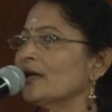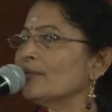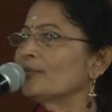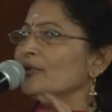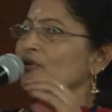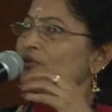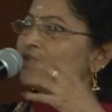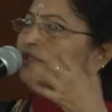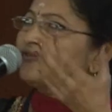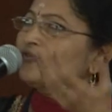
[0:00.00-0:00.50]

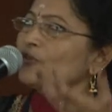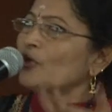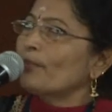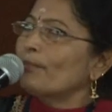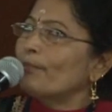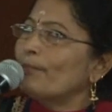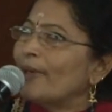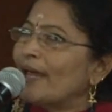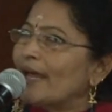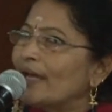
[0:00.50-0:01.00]
because if you're
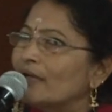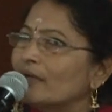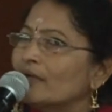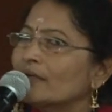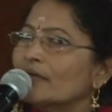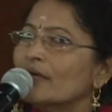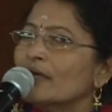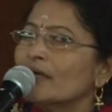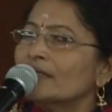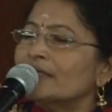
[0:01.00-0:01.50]

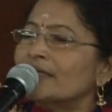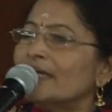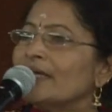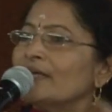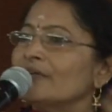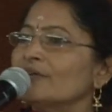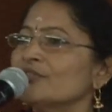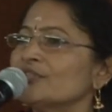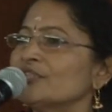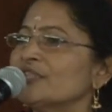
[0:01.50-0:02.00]
bent, the
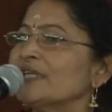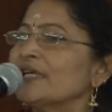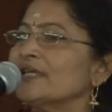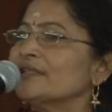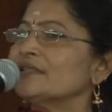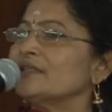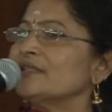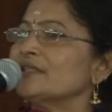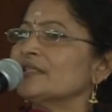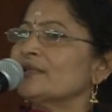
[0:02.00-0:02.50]
energy
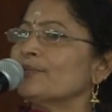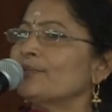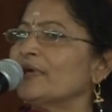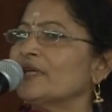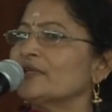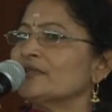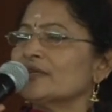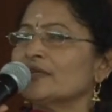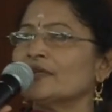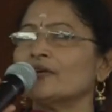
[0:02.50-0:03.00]
gets
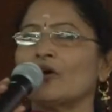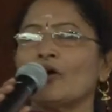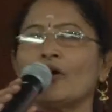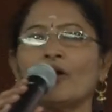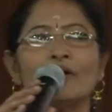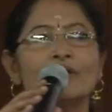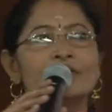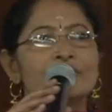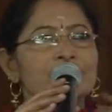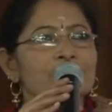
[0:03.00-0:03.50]
dissipated
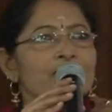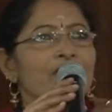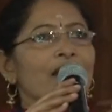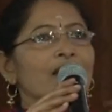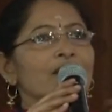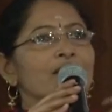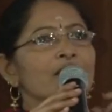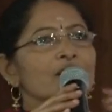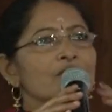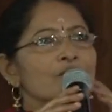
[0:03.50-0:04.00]
or
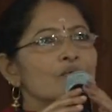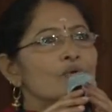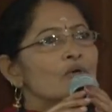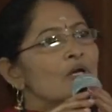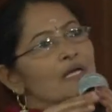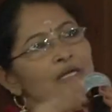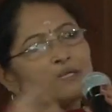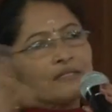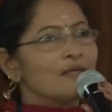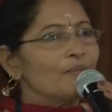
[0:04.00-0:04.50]
distracted
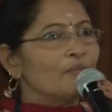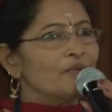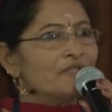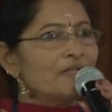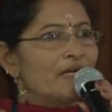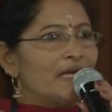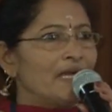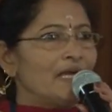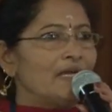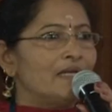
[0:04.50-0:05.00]
to some other
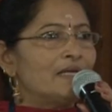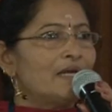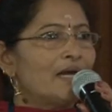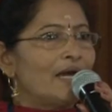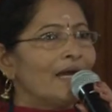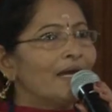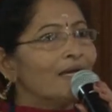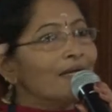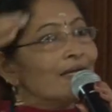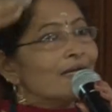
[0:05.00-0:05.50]
area,
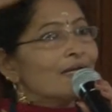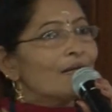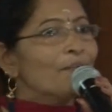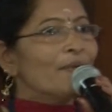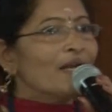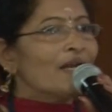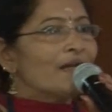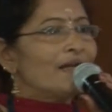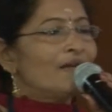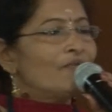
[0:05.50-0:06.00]
and it
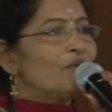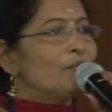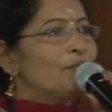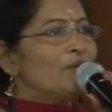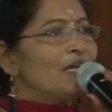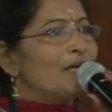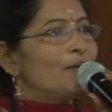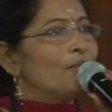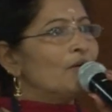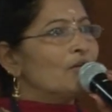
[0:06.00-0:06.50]
will never
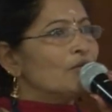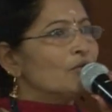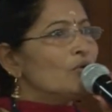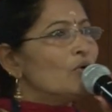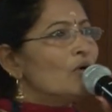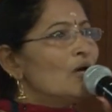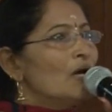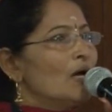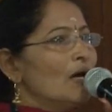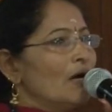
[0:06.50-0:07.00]
be able
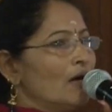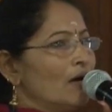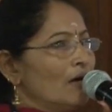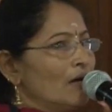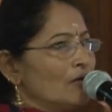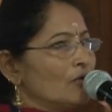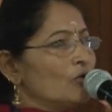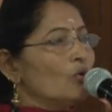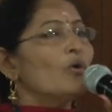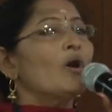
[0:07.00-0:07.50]

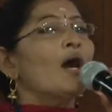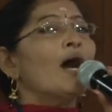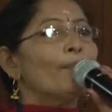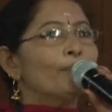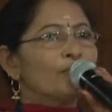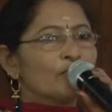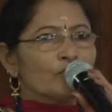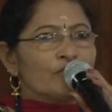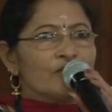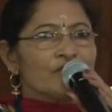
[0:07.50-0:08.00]
to go
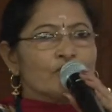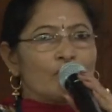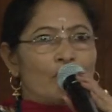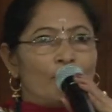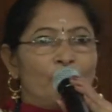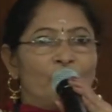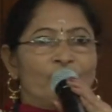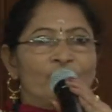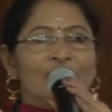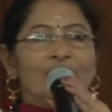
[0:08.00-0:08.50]
up to the
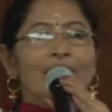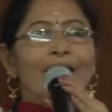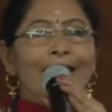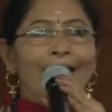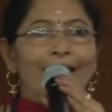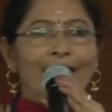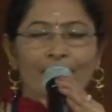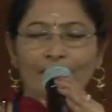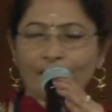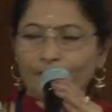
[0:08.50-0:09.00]
top of the
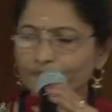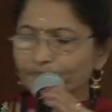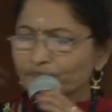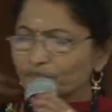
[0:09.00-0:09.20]
head,